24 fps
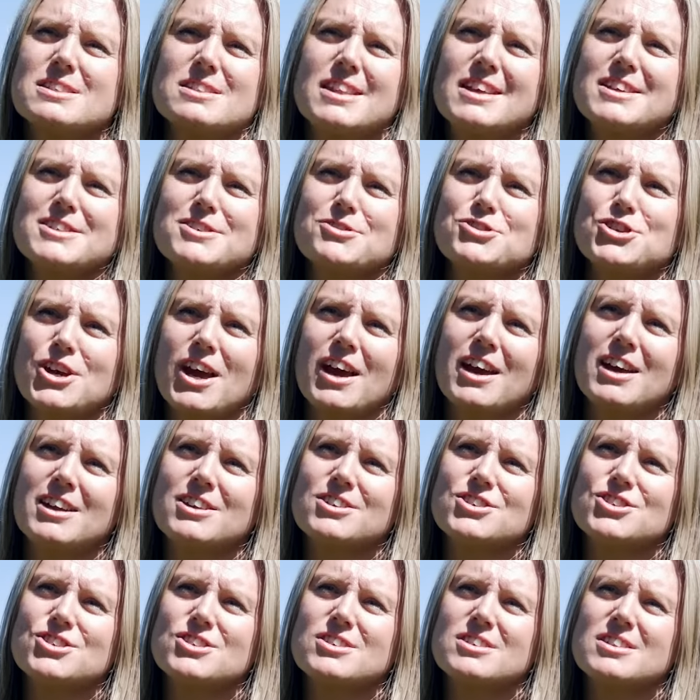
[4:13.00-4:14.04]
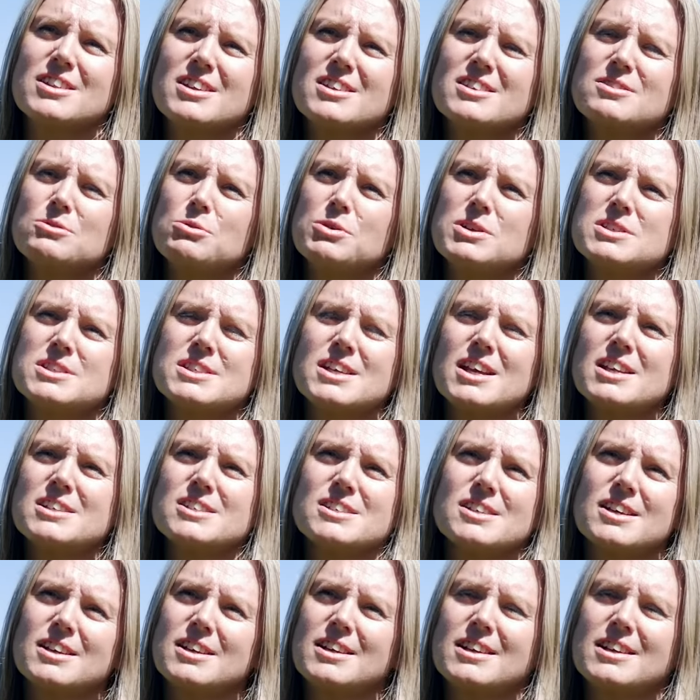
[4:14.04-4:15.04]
Things have changed. We're such an